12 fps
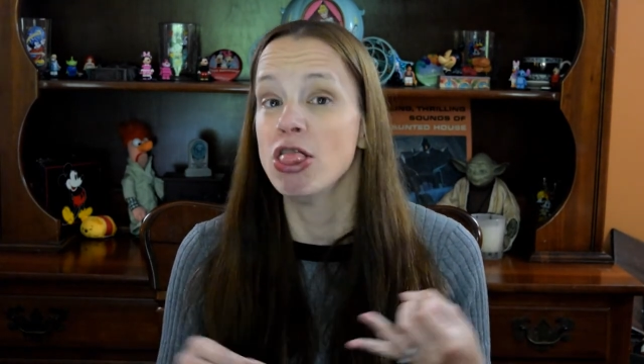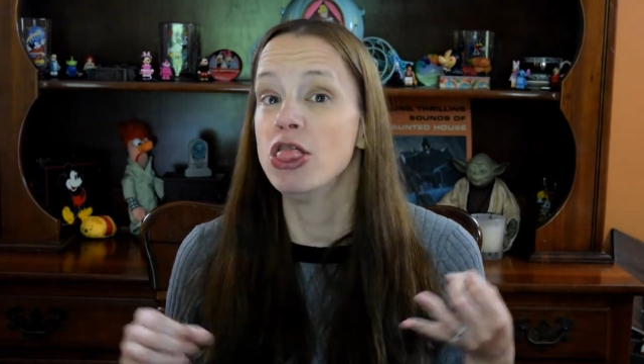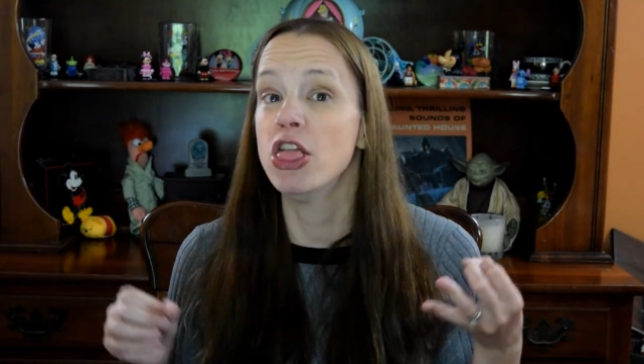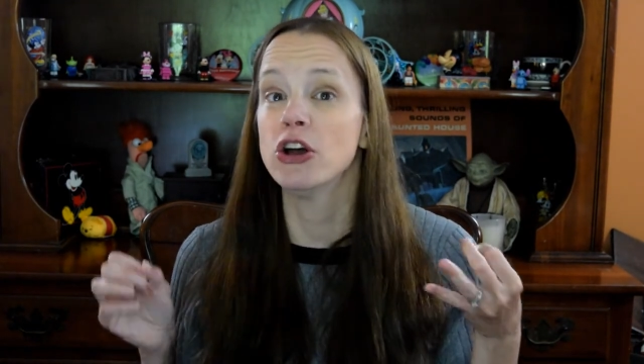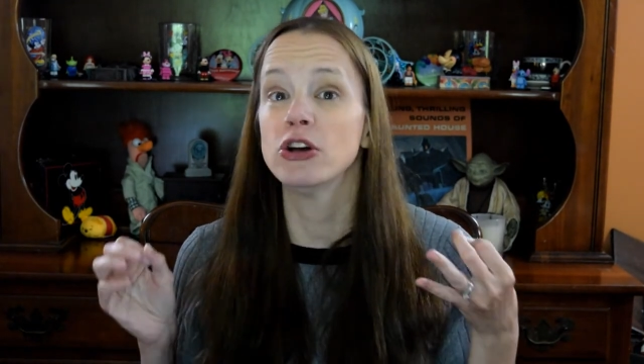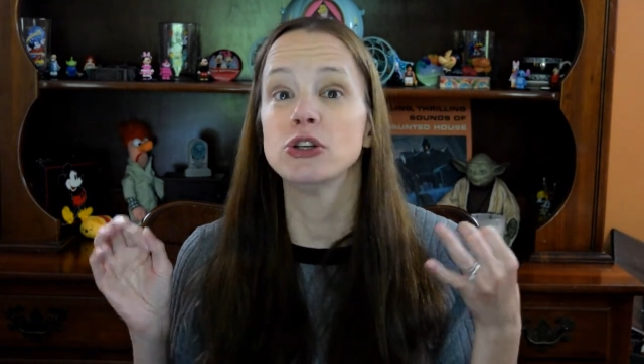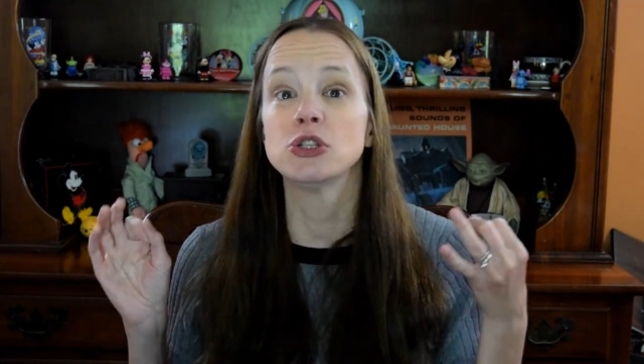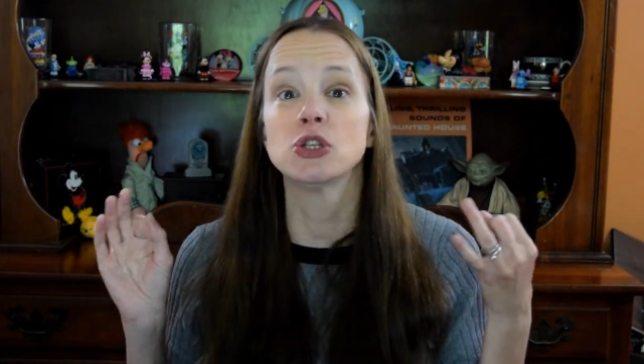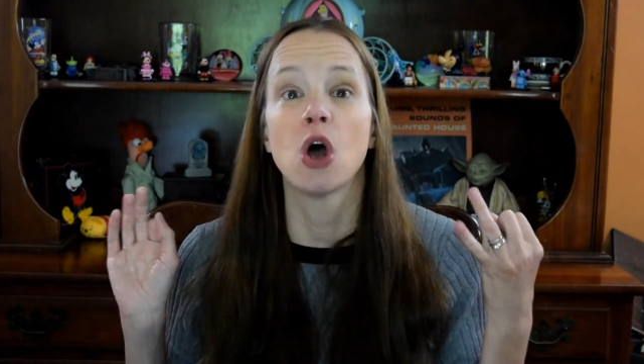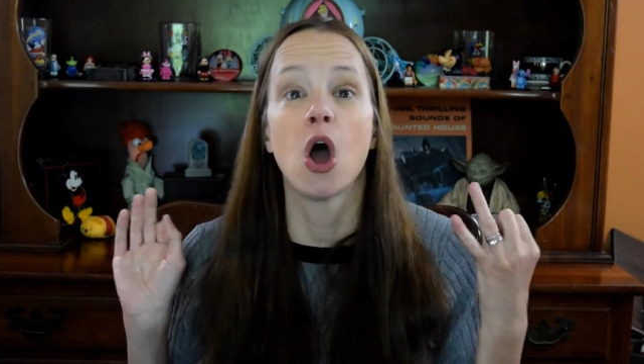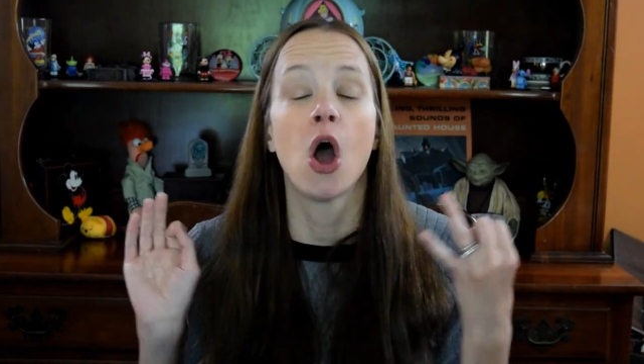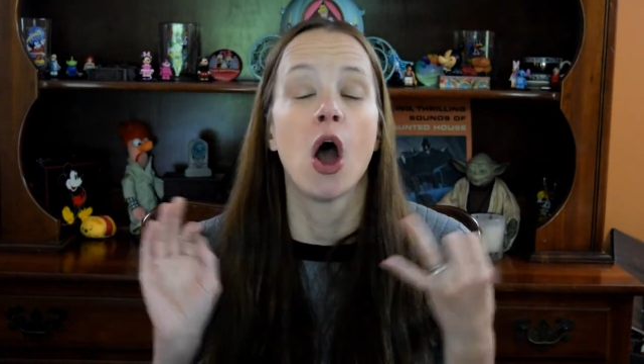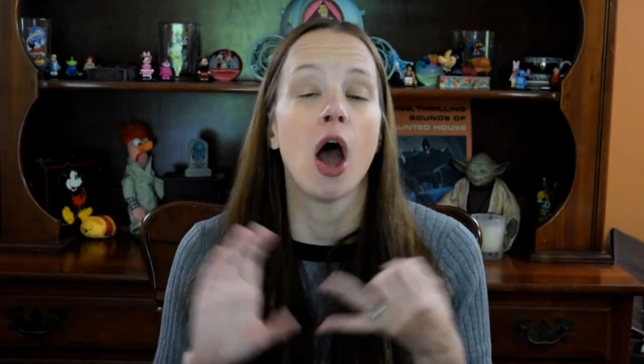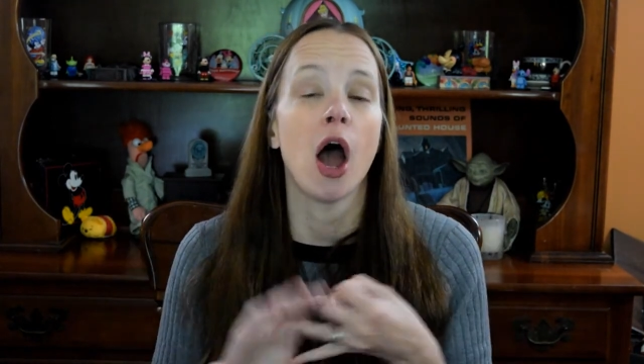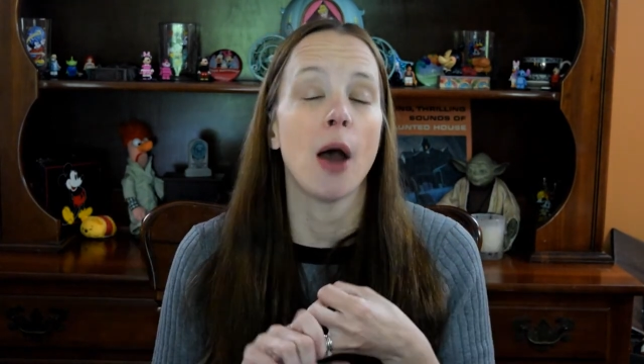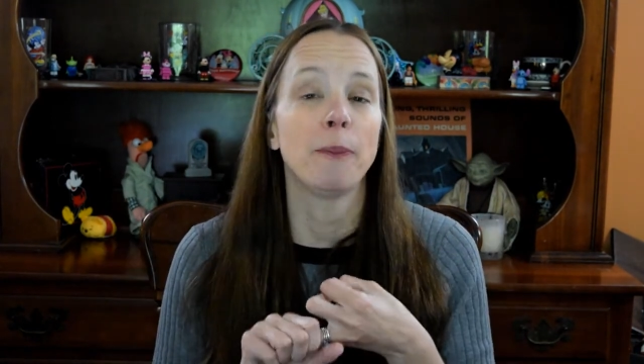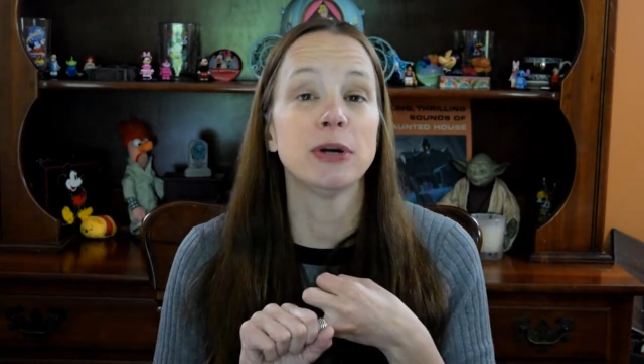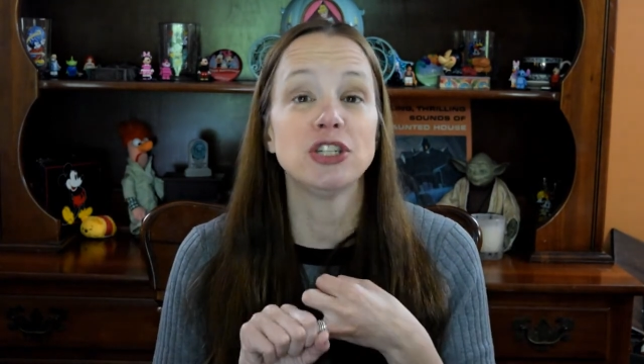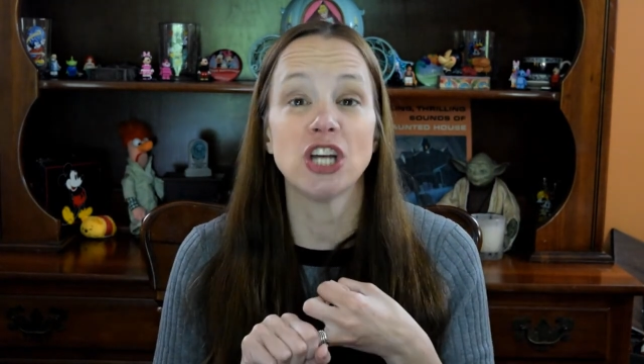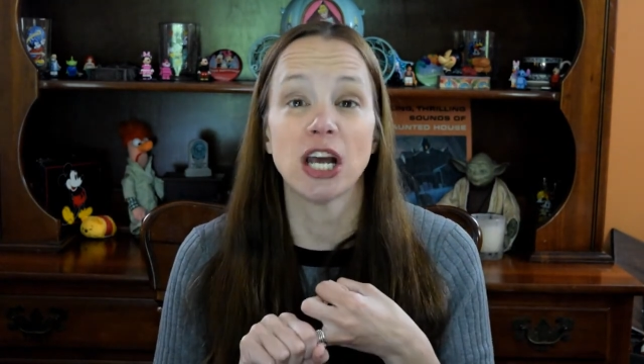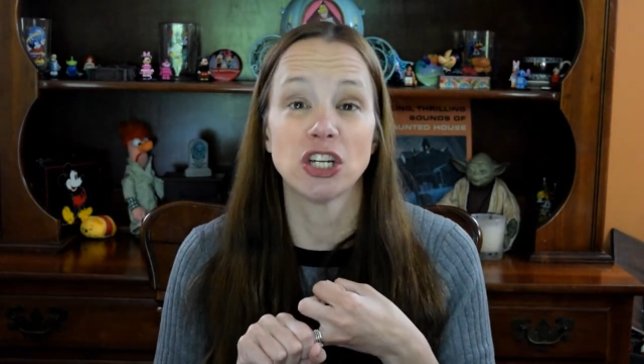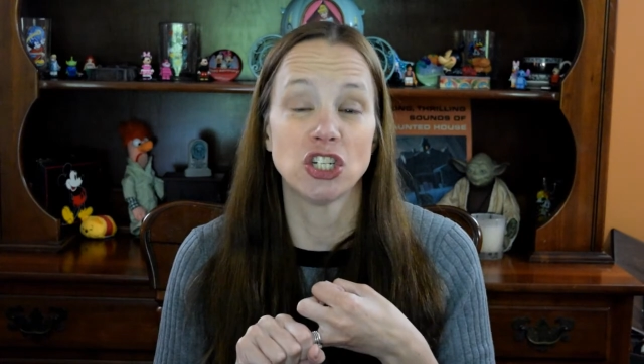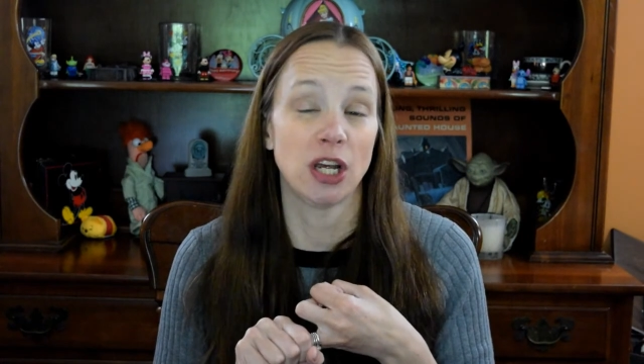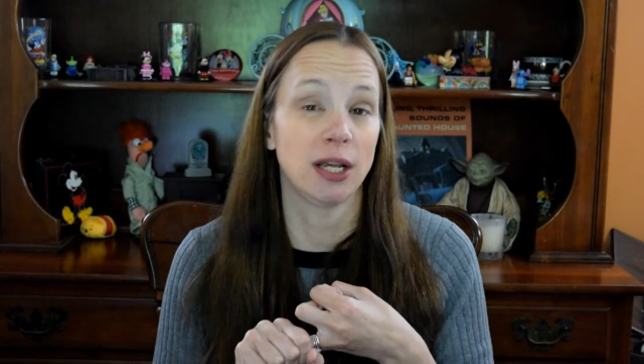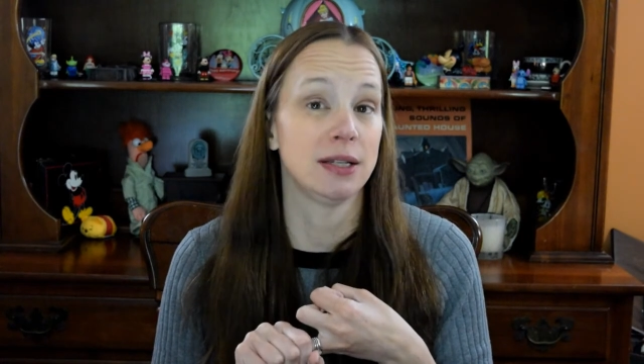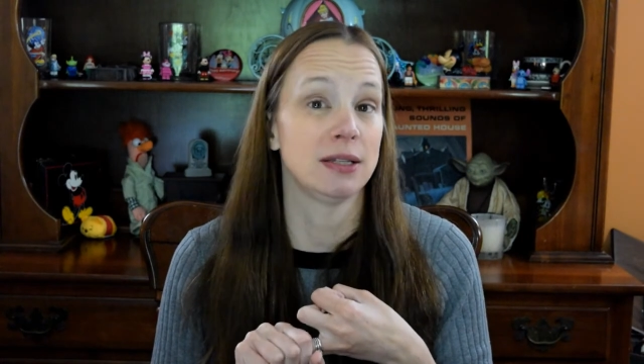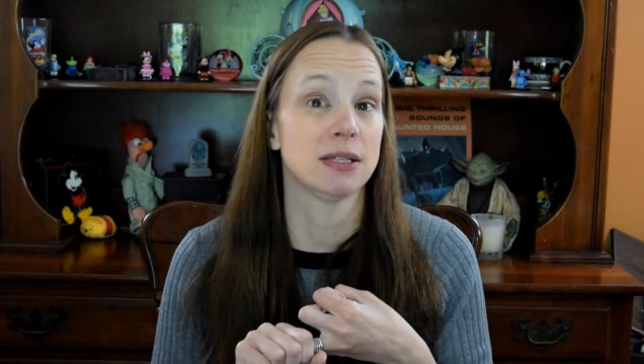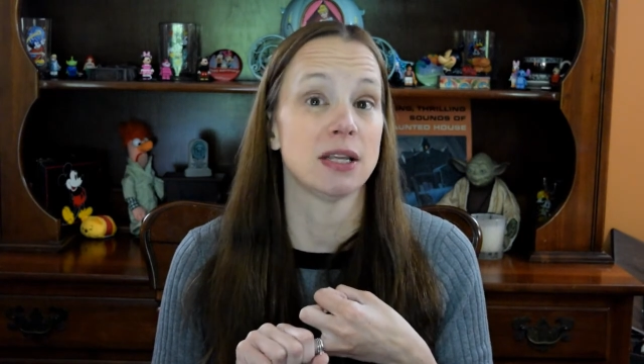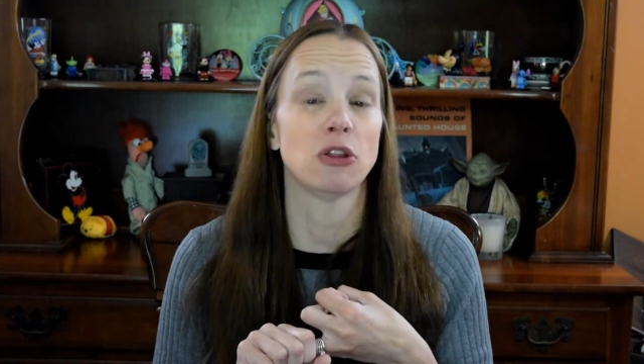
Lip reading: There's projections.